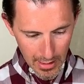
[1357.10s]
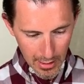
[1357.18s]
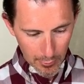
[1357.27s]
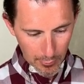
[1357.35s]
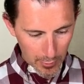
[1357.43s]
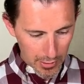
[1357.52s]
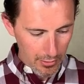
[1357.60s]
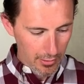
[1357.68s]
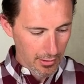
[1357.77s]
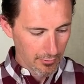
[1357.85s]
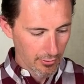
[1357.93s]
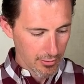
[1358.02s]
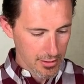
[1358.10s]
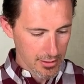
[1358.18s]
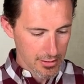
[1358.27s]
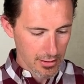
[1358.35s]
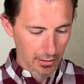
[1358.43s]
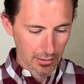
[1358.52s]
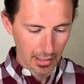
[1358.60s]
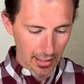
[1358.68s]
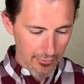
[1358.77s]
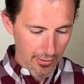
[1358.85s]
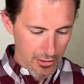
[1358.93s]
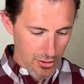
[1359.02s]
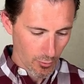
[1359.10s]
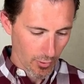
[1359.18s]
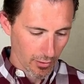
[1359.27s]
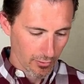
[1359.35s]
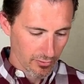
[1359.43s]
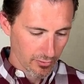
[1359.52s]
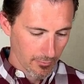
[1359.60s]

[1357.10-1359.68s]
And when we look at verses 11 and 12,